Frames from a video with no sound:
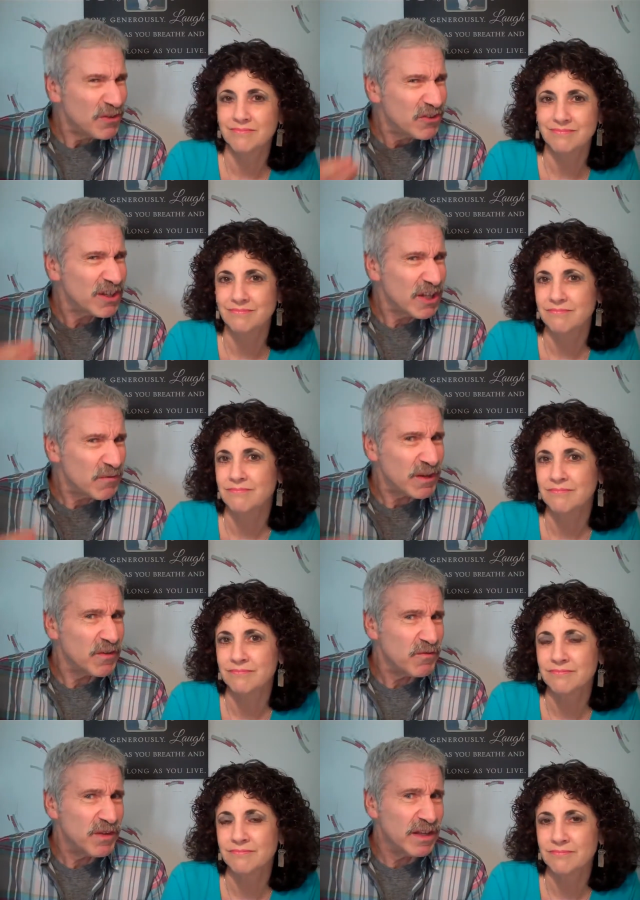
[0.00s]

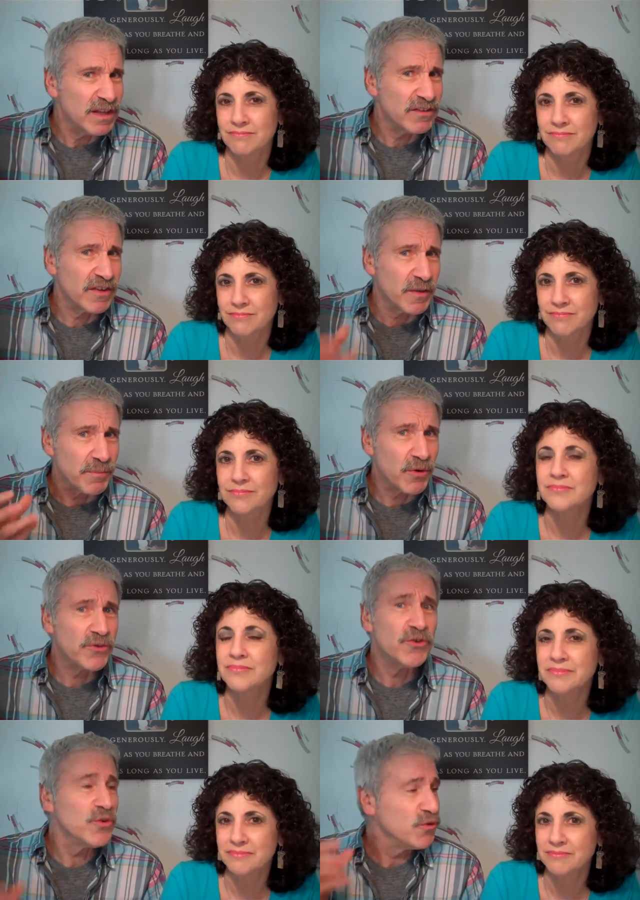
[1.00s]
Speaker 1: significant feelings that the
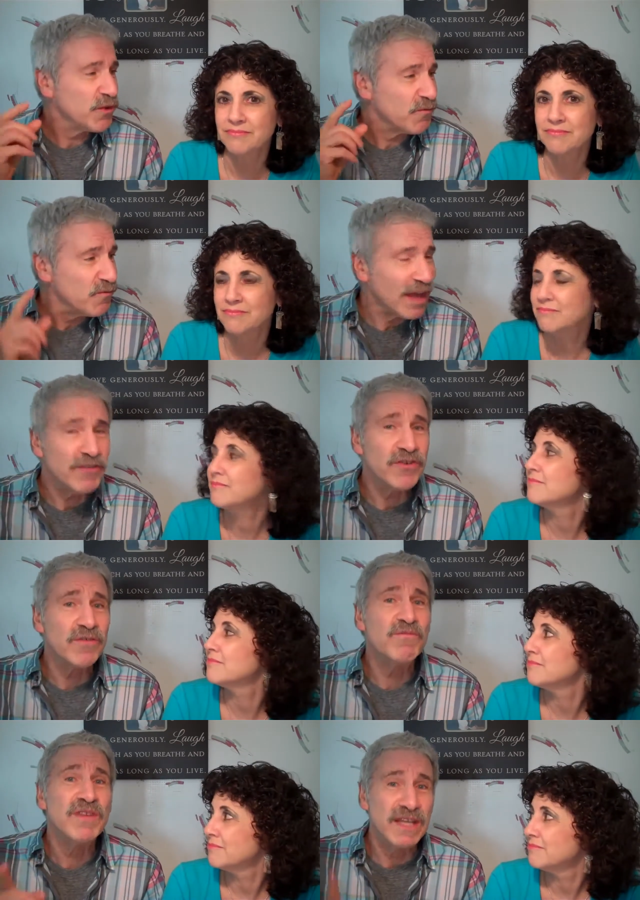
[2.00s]
mm-hmm. person who's
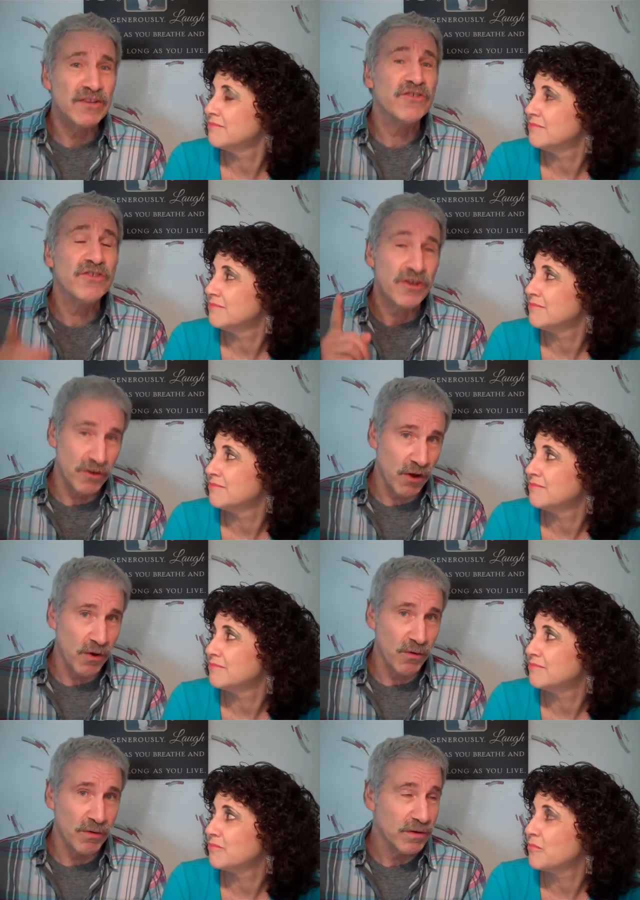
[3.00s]
defensive needs to
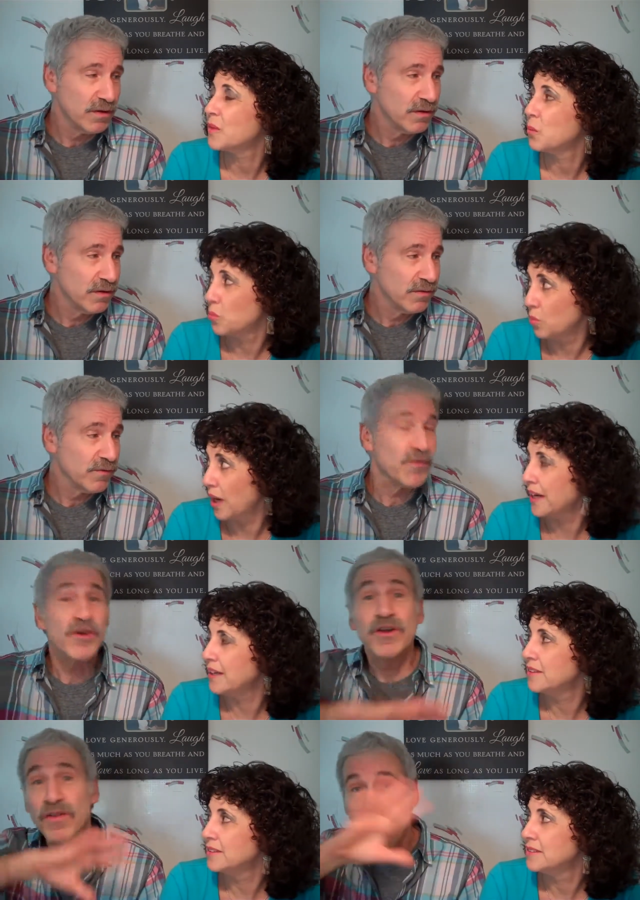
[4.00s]
know. Right. for
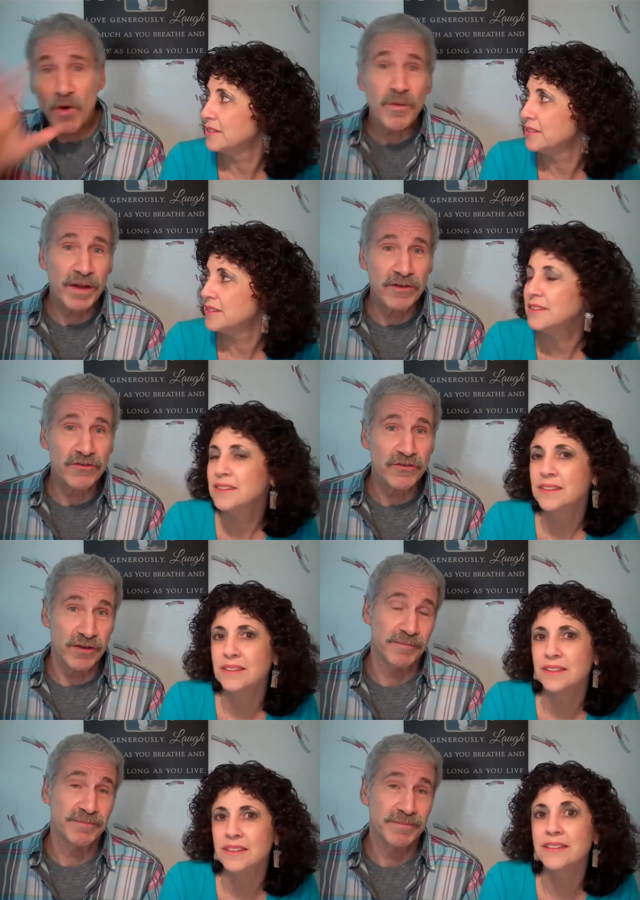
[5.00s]
the good of the whole
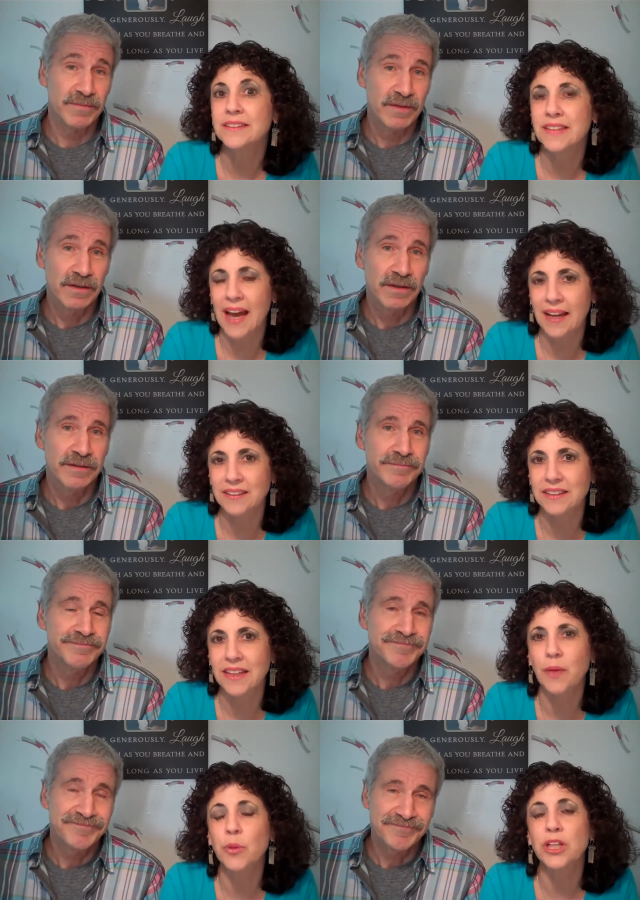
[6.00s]
relationship.
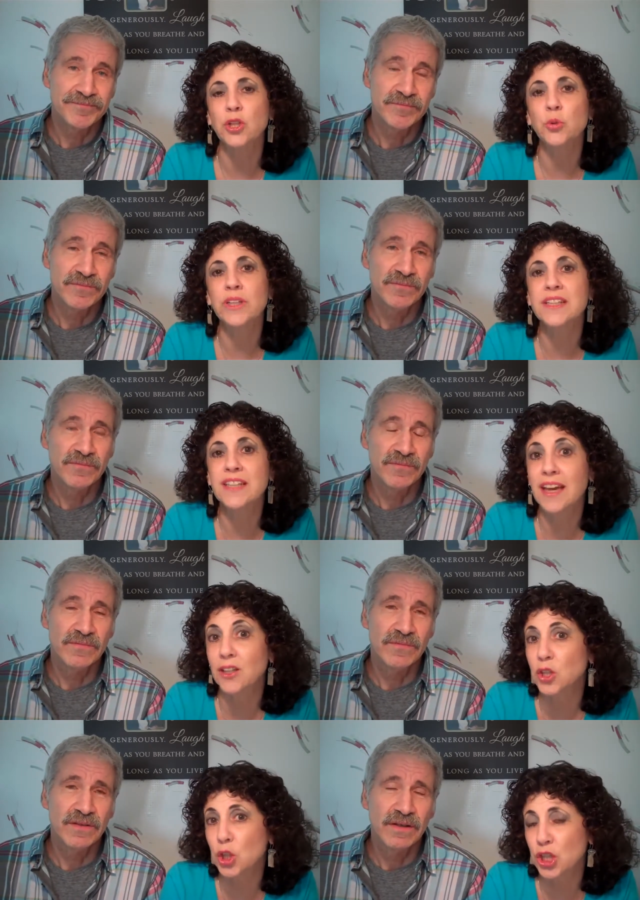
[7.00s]
Speaker 2: Exactly. And when you can
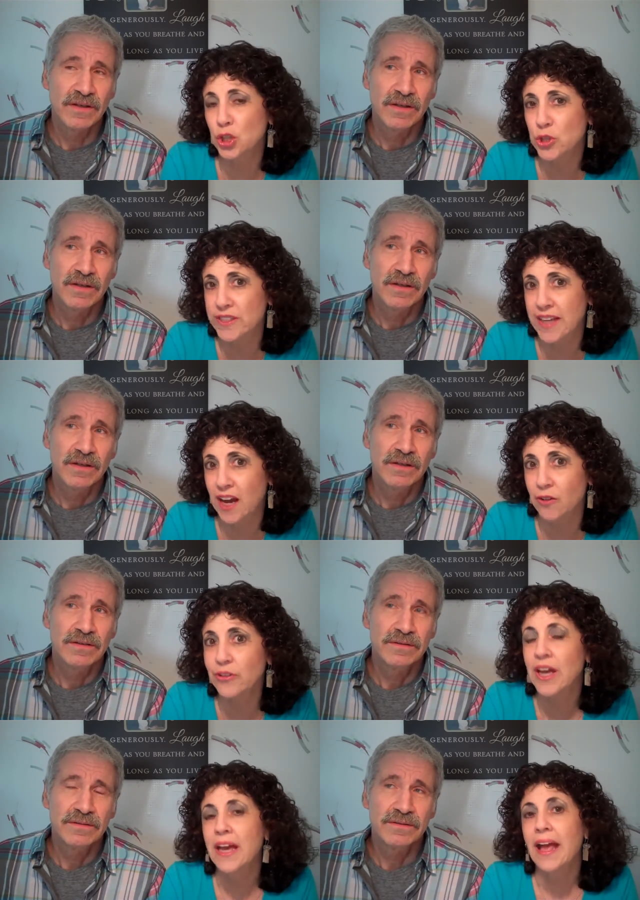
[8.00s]
take a look at
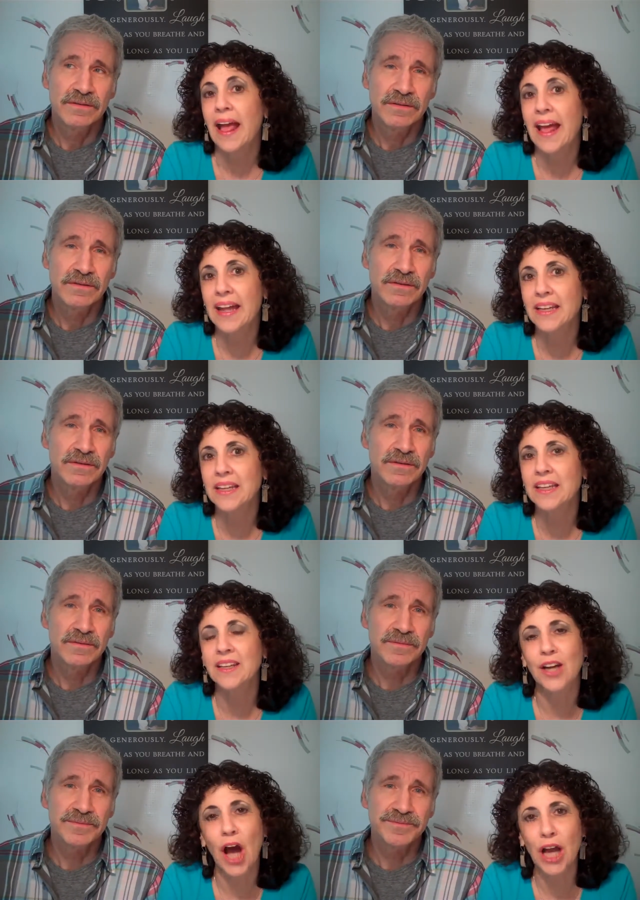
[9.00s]
yourself and,
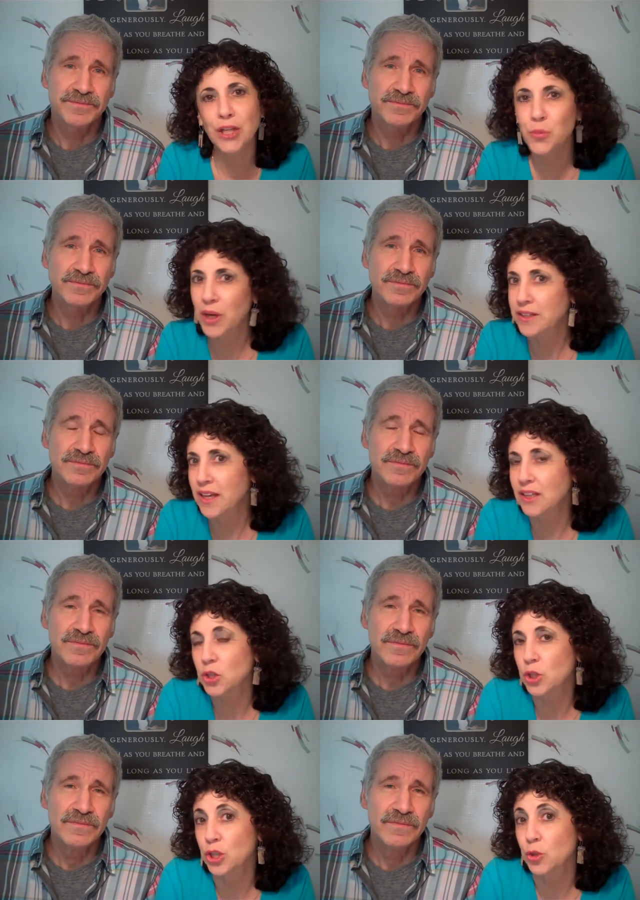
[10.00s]
in a kind way,
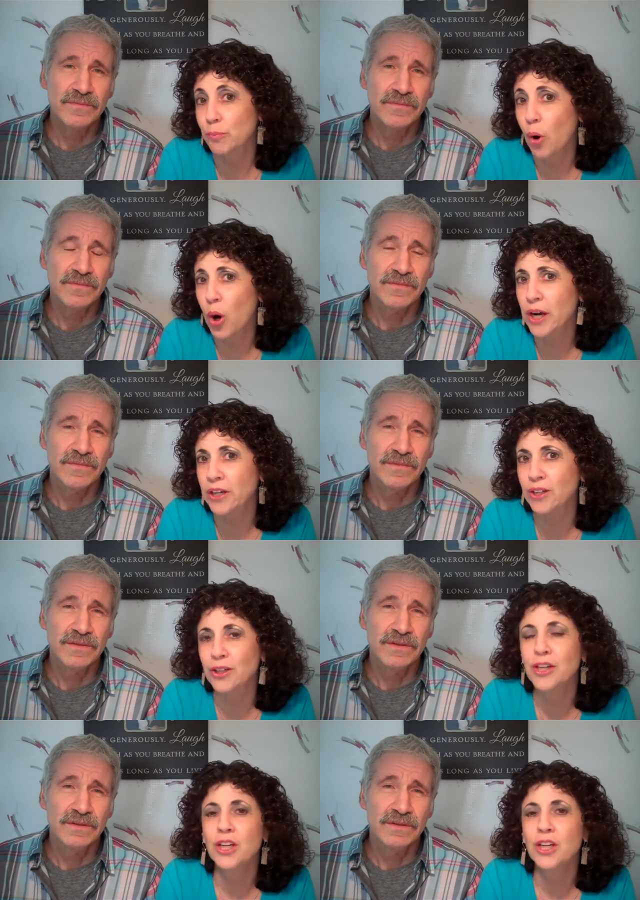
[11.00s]
take a look at your partner,